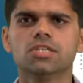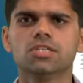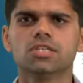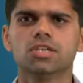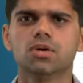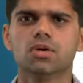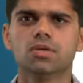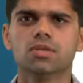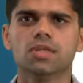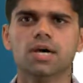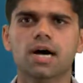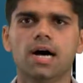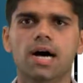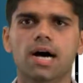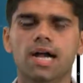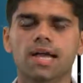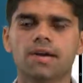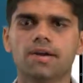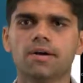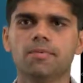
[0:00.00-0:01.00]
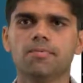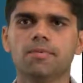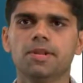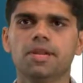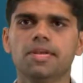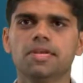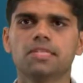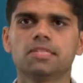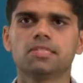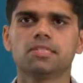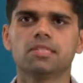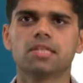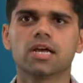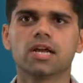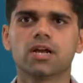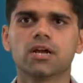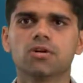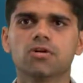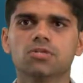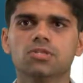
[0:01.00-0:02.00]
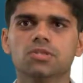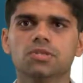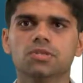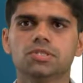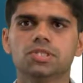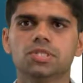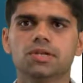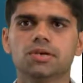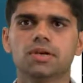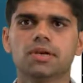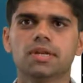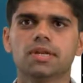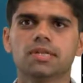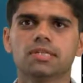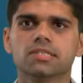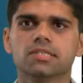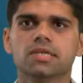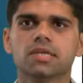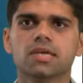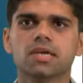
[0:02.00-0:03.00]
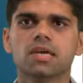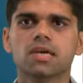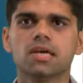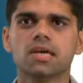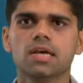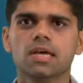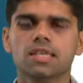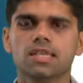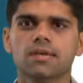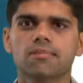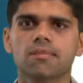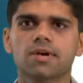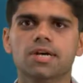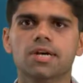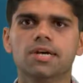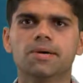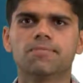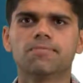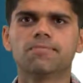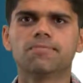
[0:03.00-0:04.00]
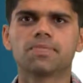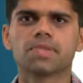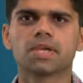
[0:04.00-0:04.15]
So the higher up it is, the closer to 0 it is, the better.